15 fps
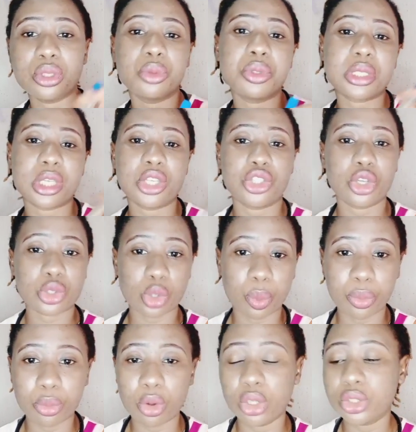degrees Celsius
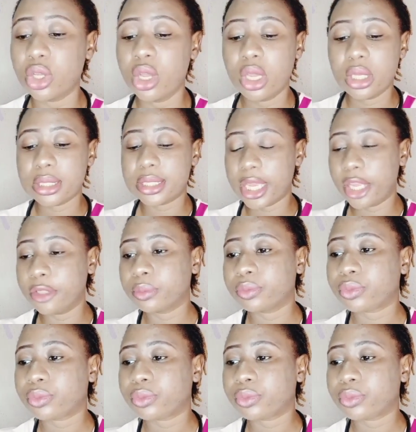upward, then